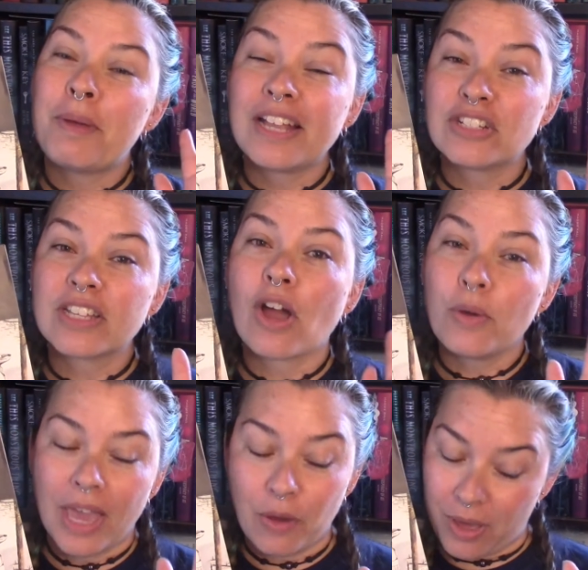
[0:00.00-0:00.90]
Badger's like,
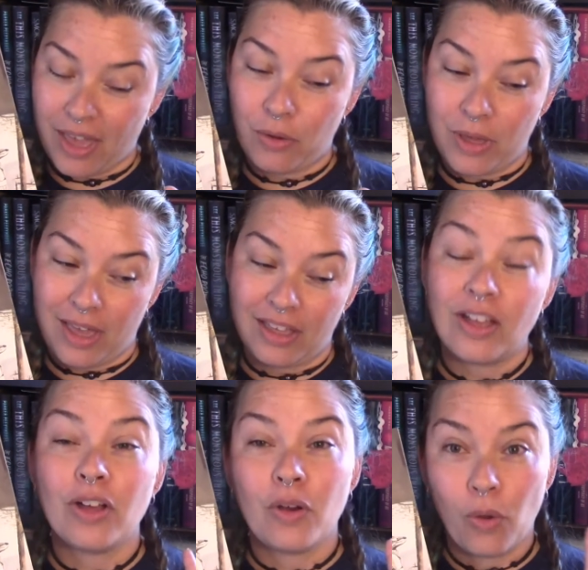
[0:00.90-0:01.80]
okay, okay, okay,
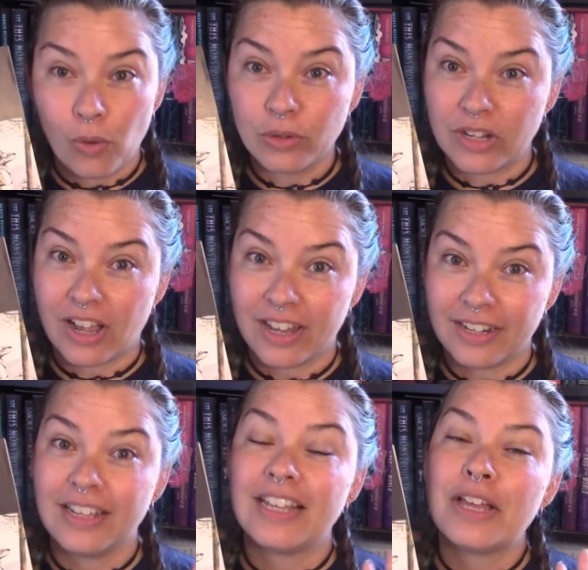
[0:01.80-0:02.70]
hold
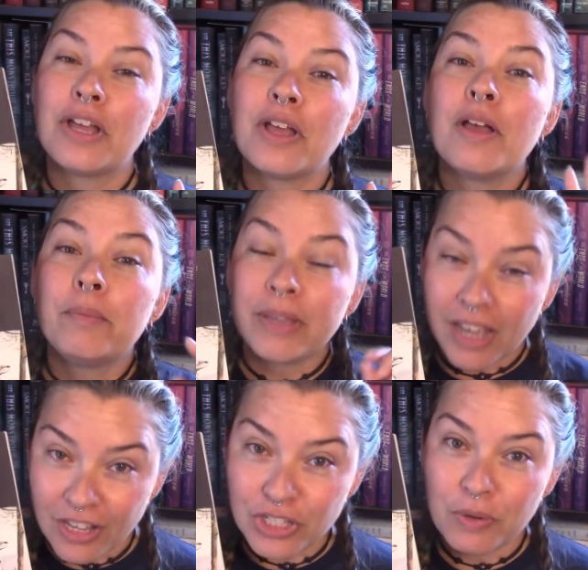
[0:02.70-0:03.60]
on.
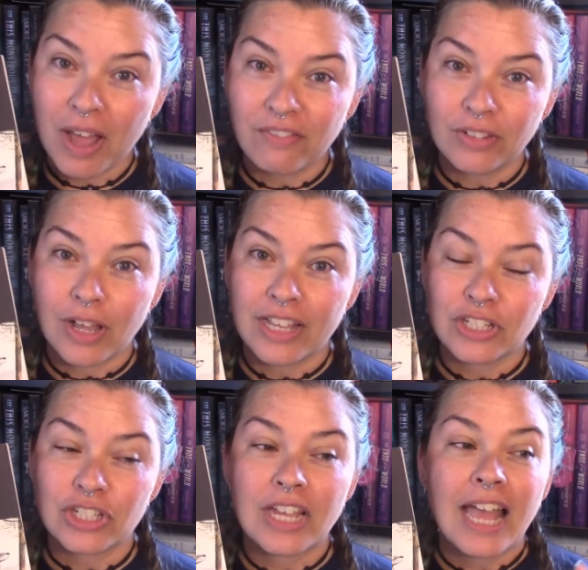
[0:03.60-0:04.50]
Because you have
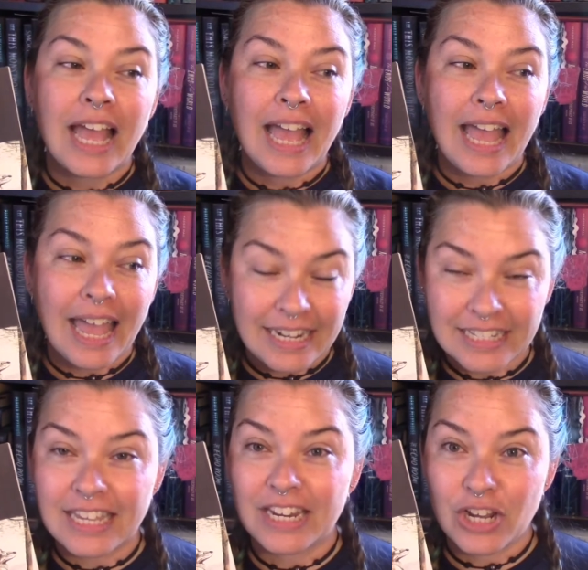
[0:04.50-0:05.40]
lunch and
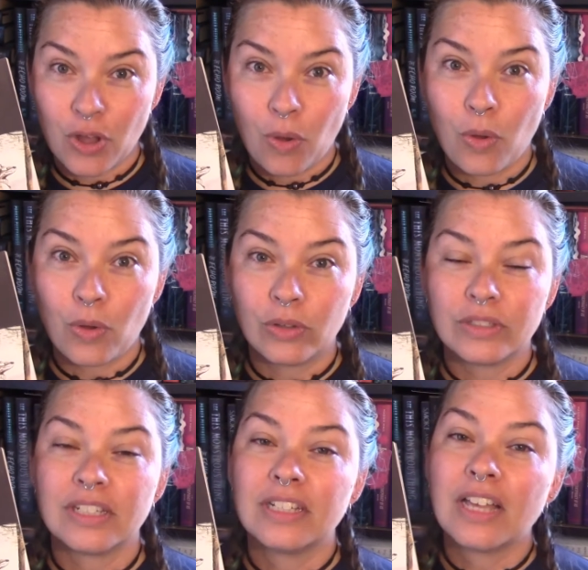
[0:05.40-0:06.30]
it's getting
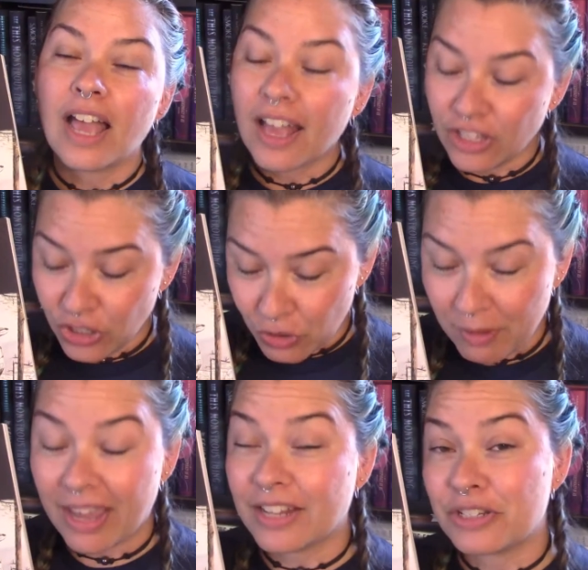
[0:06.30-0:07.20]
cold, you
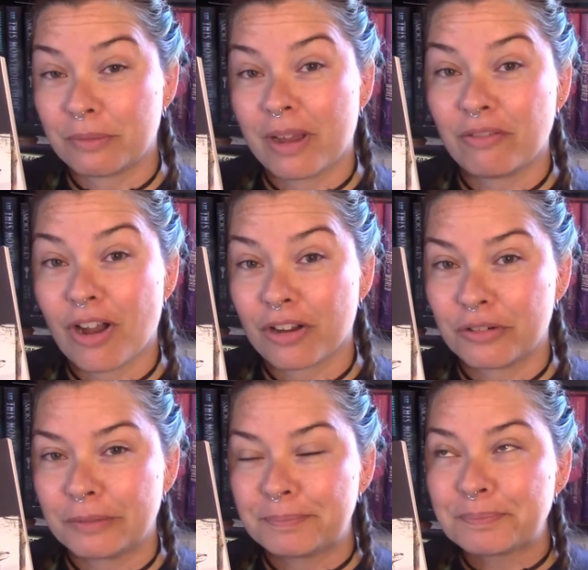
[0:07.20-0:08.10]
may enter my rock
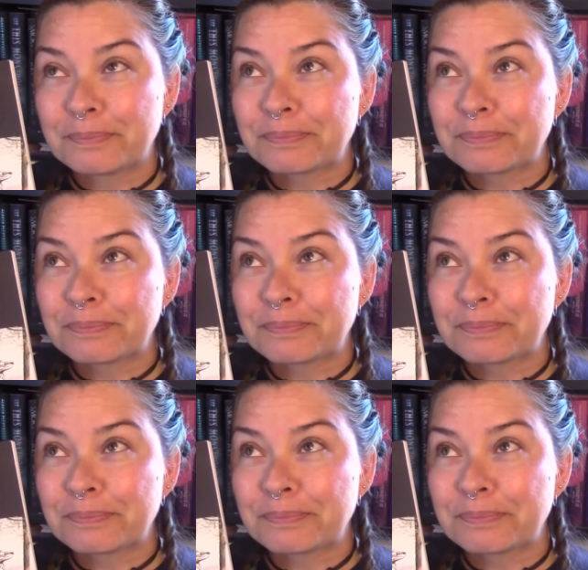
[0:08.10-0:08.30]
room.